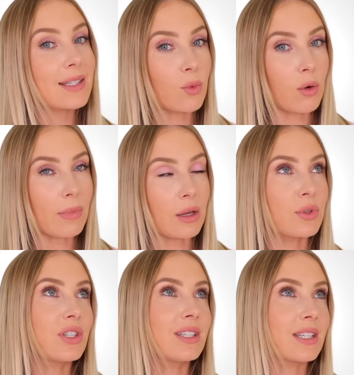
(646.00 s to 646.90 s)
is a wombat,
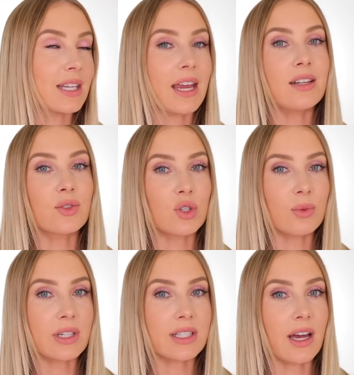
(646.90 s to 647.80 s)
which is insane and
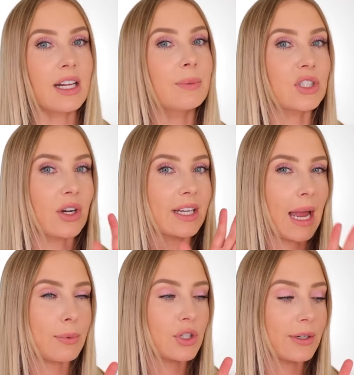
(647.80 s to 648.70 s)
super exciting. I'm trying to
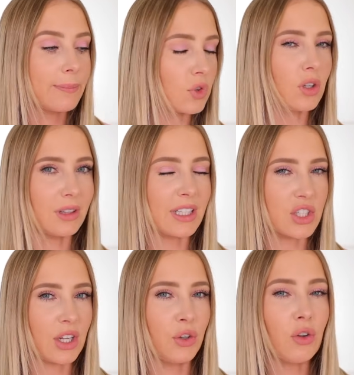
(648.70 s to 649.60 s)
capture him. Not
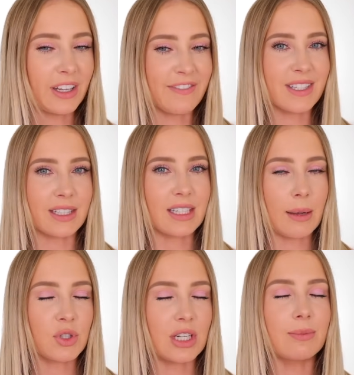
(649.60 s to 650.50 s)
literally, not like physically
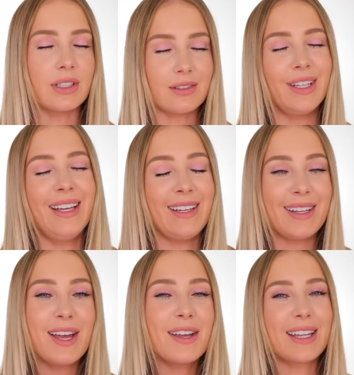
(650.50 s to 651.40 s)
capture him, but
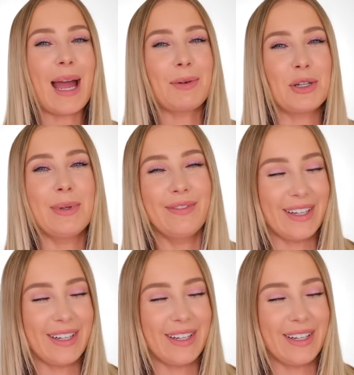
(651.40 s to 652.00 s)
capture him in